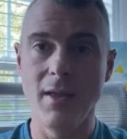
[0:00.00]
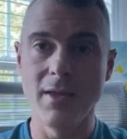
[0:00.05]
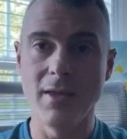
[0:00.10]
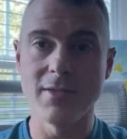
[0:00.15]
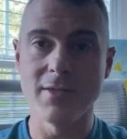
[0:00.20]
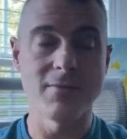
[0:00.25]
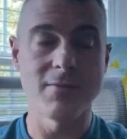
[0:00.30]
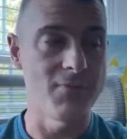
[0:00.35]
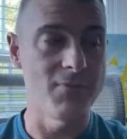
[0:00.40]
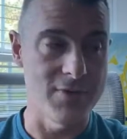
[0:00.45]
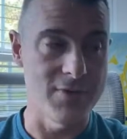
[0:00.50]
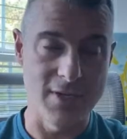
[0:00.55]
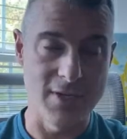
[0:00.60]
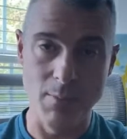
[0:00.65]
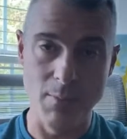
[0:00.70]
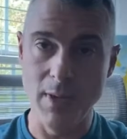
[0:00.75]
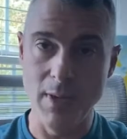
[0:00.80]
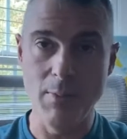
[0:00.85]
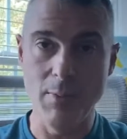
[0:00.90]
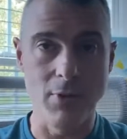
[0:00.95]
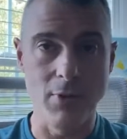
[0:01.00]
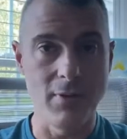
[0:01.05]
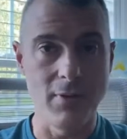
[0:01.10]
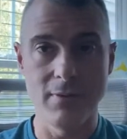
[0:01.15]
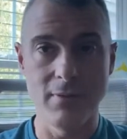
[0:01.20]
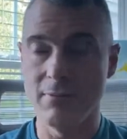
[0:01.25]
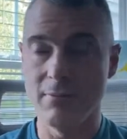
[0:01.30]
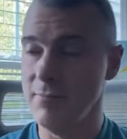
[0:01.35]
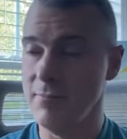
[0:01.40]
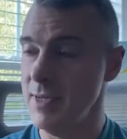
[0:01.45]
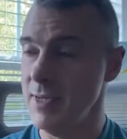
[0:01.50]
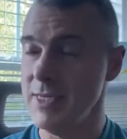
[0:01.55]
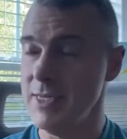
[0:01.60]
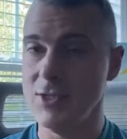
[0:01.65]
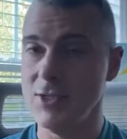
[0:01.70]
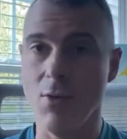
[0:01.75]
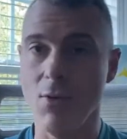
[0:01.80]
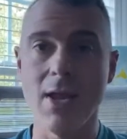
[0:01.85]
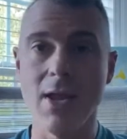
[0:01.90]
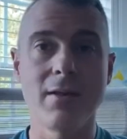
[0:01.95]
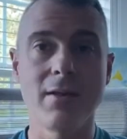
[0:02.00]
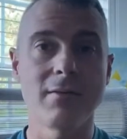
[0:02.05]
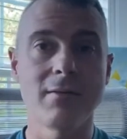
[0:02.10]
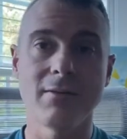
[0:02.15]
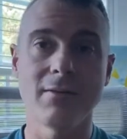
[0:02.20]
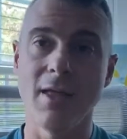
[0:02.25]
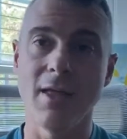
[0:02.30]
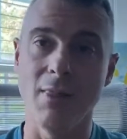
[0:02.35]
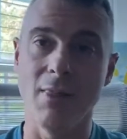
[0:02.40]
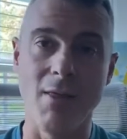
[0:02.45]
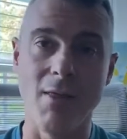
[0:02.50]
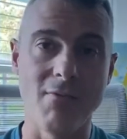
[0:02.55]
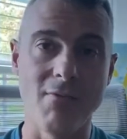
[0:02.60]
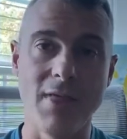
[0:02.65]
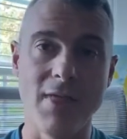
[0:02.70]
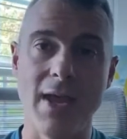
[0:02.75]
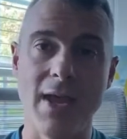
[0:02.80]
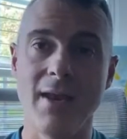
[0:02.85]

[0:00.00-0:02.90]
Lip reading: It's, for some people, it's great. They love